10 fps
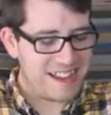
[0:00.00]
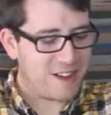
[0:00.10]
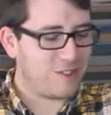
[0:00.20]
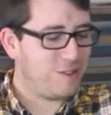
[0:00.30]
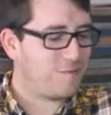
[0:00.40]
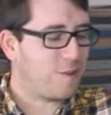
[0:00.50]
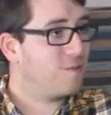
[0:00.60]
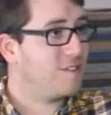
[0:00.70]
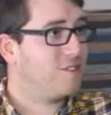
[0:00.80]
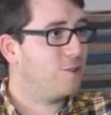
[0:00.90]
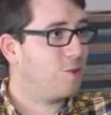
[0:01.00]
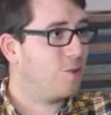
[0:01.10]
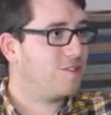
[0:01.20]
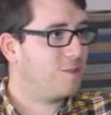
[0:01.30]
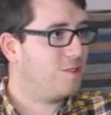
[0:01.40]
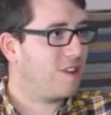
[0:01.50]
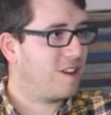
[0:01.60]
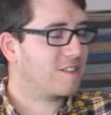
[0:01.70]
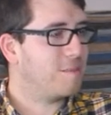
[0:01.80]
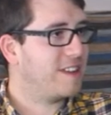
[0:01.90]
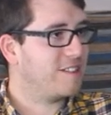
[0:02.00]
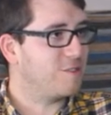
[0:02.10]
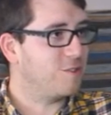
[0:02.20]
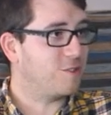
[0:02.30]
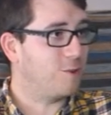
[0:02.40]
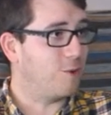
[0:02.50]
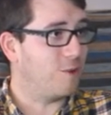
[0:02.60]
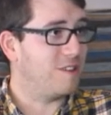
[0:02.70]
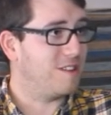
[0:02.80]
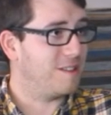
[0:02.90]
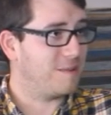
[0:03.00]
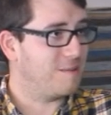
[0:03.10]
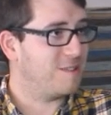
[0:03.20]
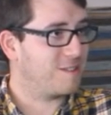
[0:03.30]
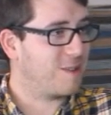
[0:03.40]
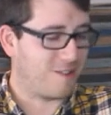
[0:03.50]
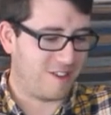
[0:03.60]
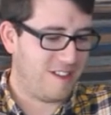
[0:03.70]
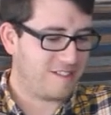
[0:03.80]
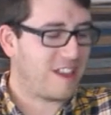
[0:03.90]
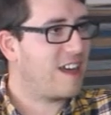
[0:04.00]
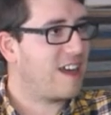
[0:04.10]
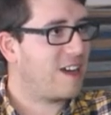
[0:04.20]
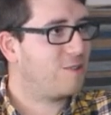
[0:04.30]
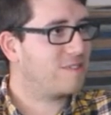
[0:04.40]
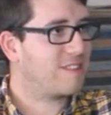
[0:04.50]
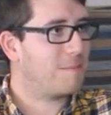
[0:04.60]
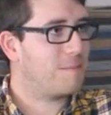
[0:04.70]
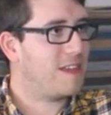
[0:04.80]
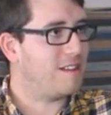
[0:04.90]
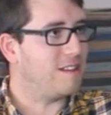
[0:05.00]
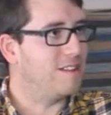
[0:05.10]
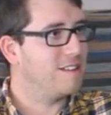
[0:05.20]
Now, you're doing your last couple of dates on your tour as well, right? So how's that been?